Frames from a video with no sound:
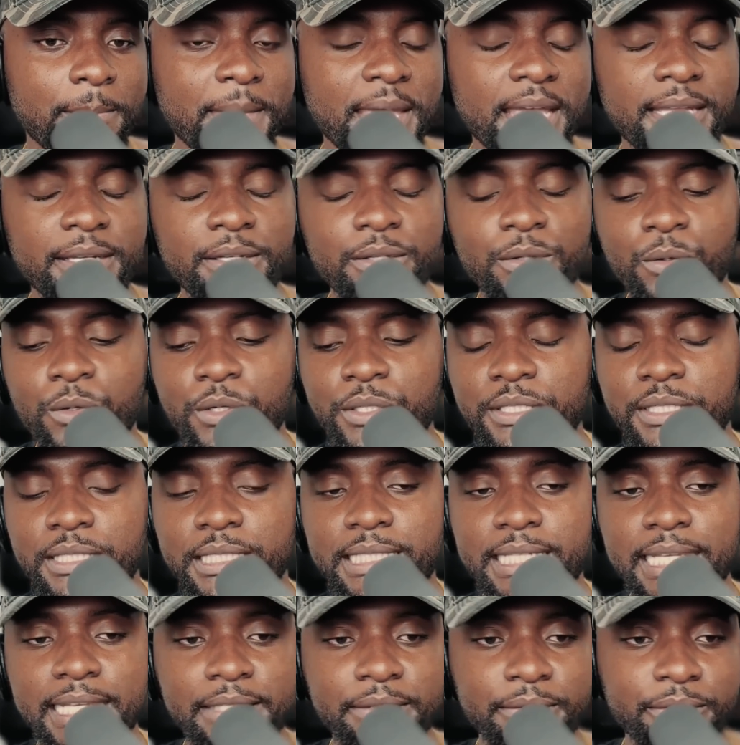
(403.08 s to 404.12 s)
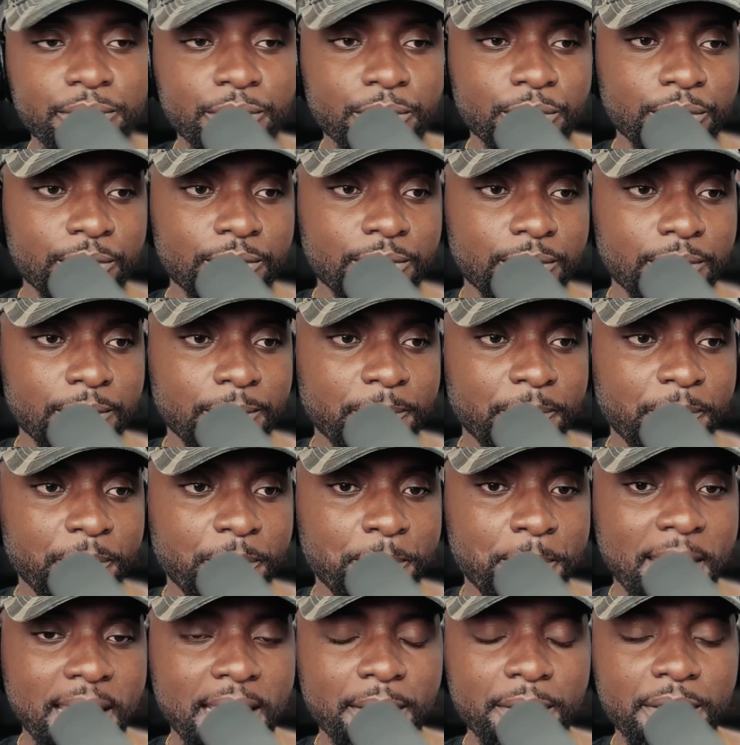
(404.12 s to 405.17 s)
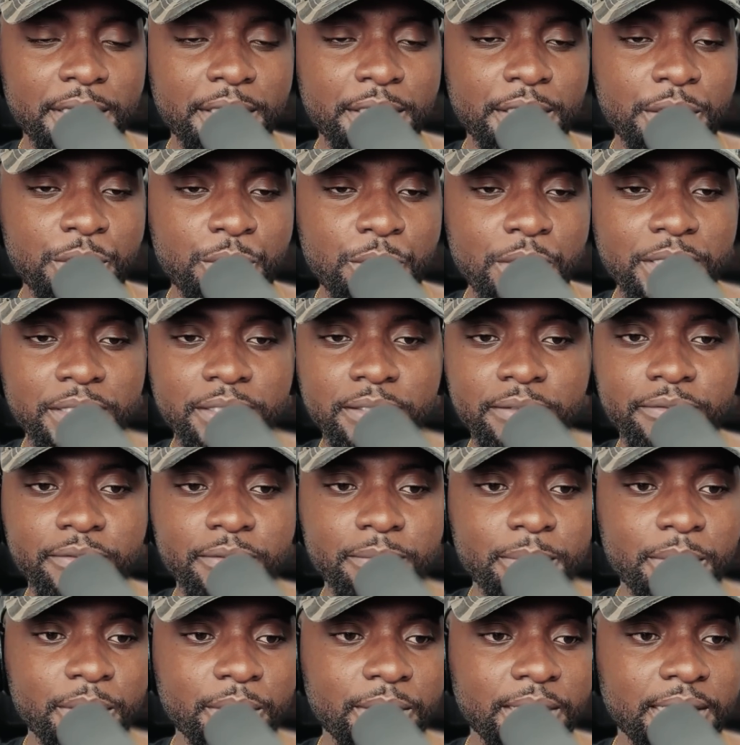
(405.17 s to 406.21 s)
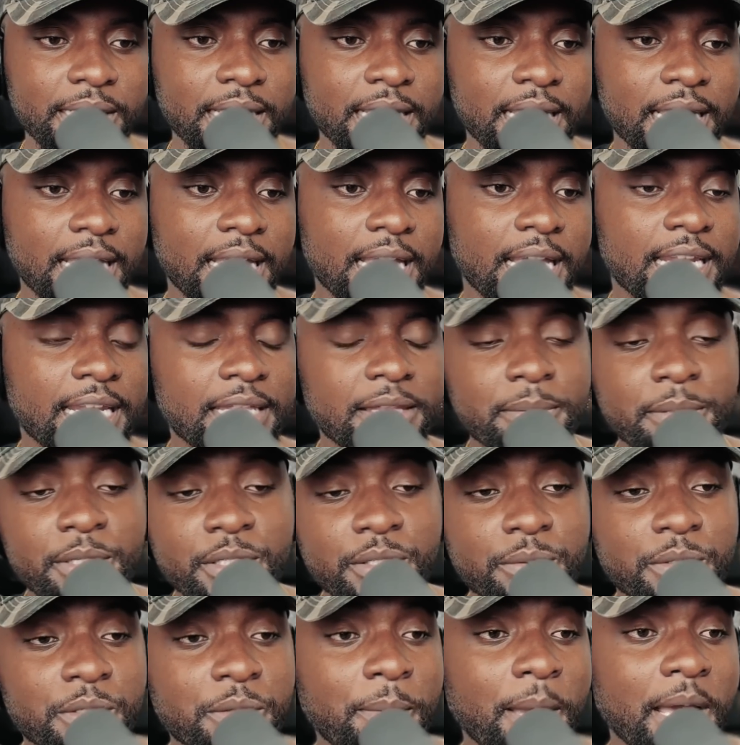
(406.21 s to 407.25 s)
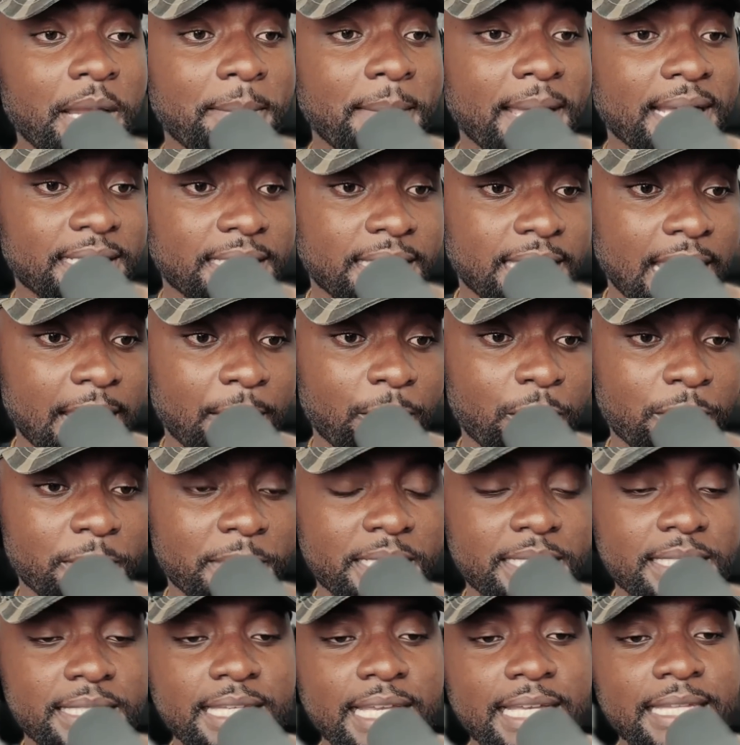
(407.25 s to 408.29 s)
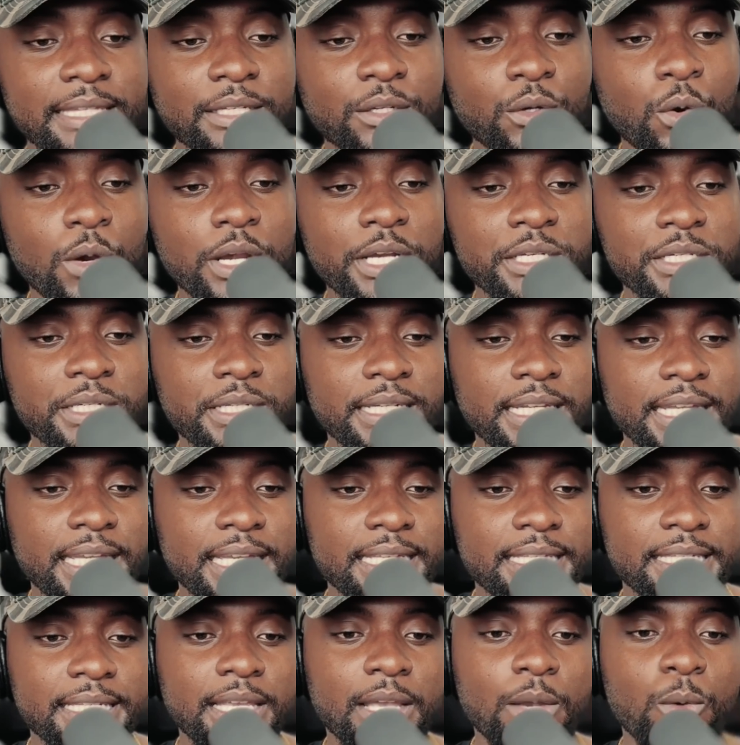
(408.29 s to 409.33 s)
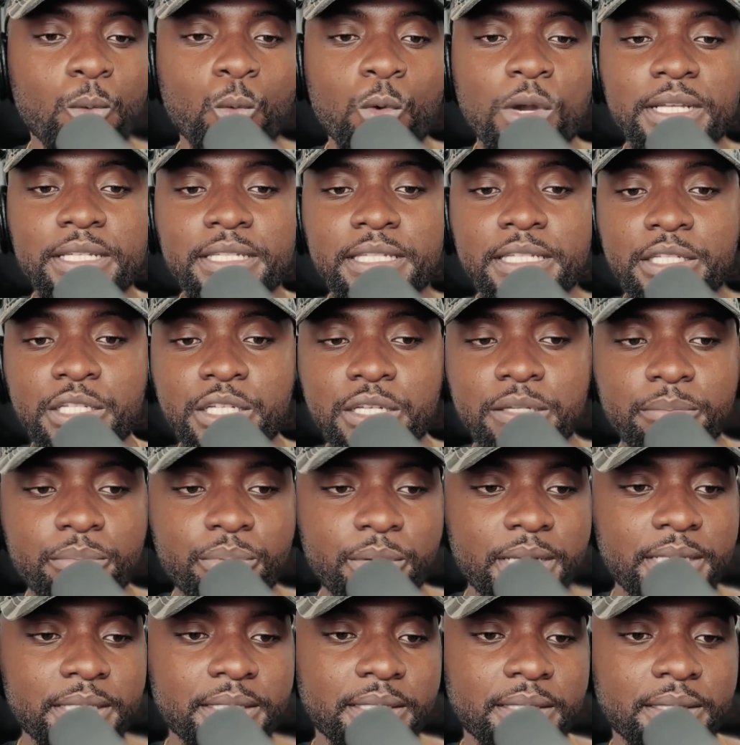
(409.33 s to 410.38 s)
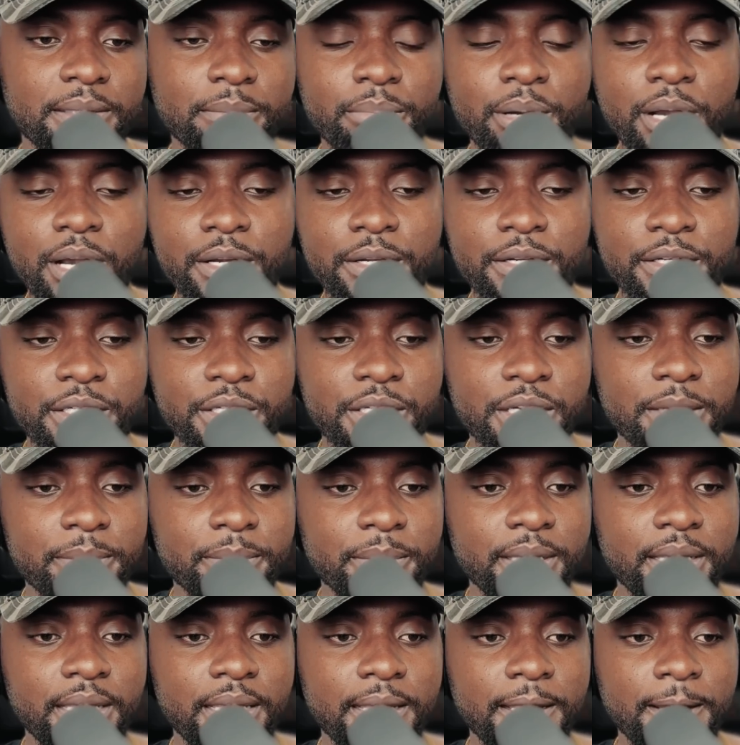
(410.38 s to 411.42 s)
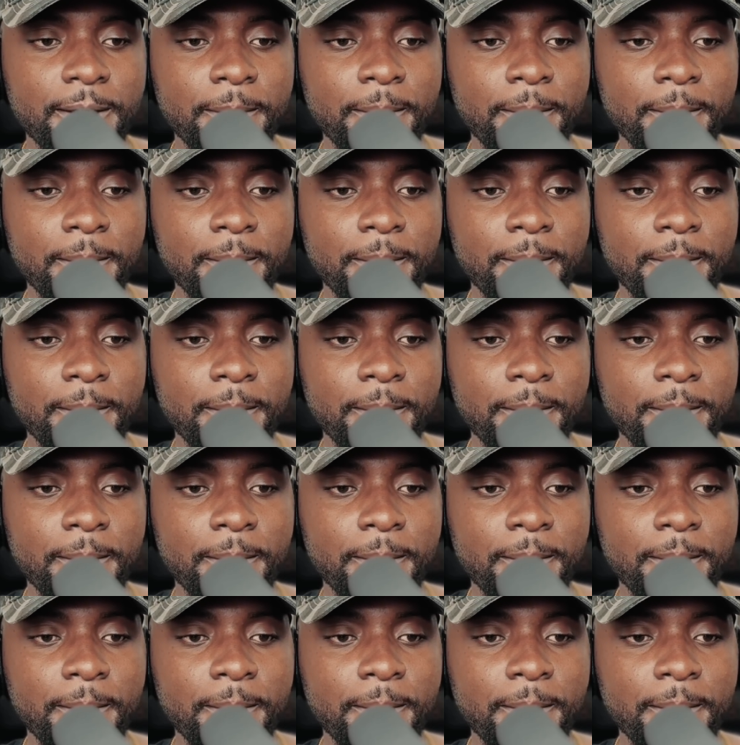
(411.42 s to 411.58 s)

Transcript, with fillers: men who are successful marry strictly for beauty. Another person responded back to that woman and said, The question is, what does she bring to the partnership?